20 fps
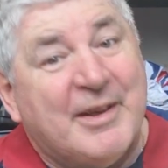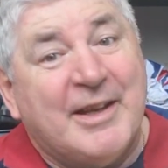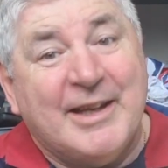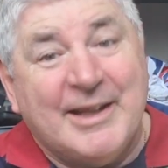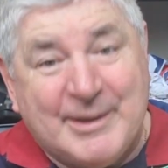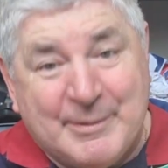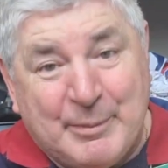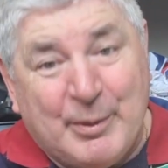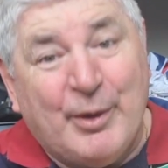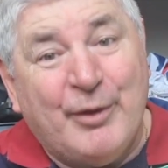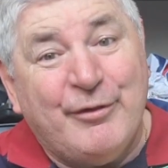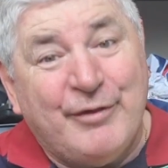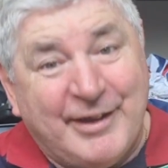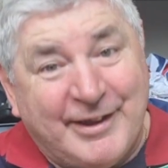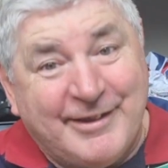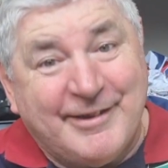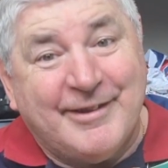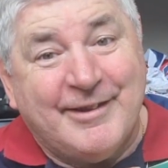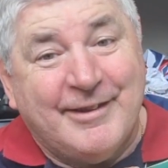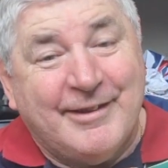it's
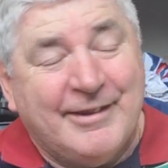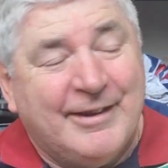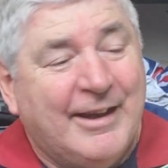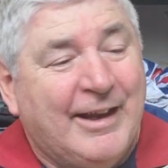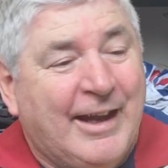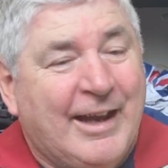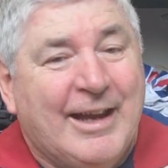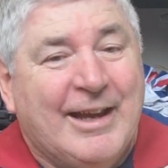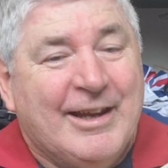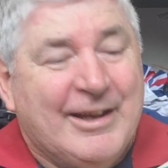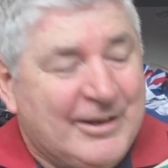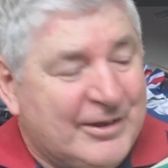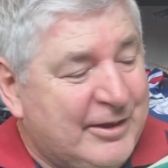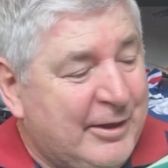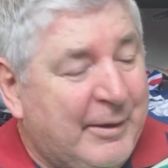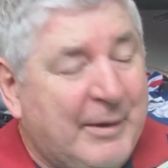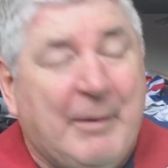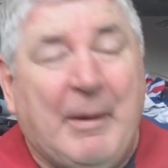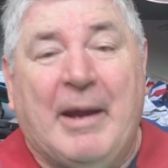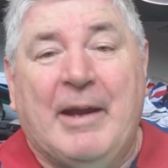perfect.
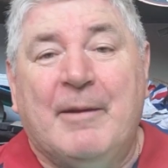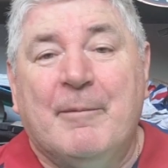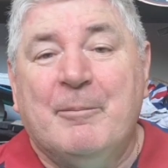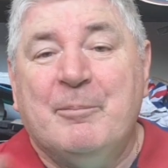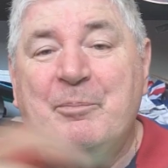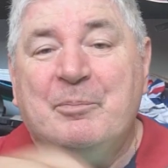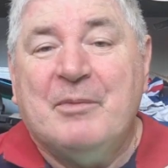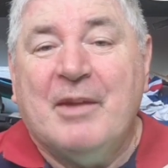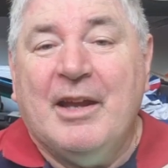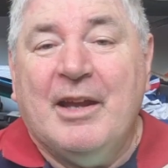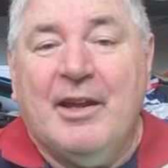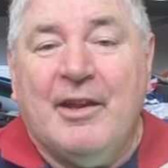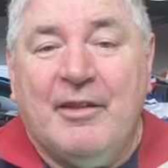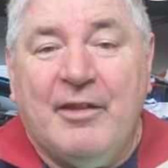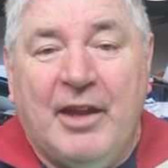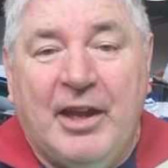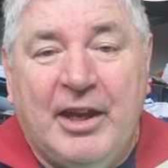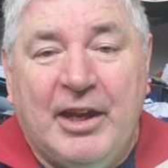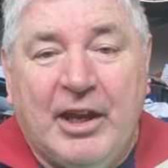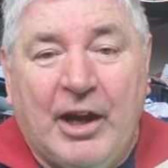So anyway,
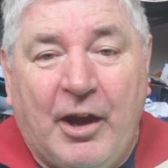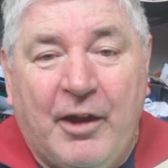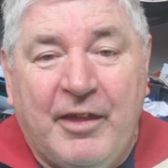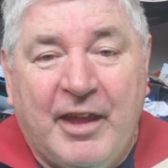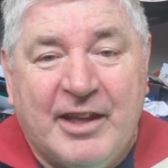there you go.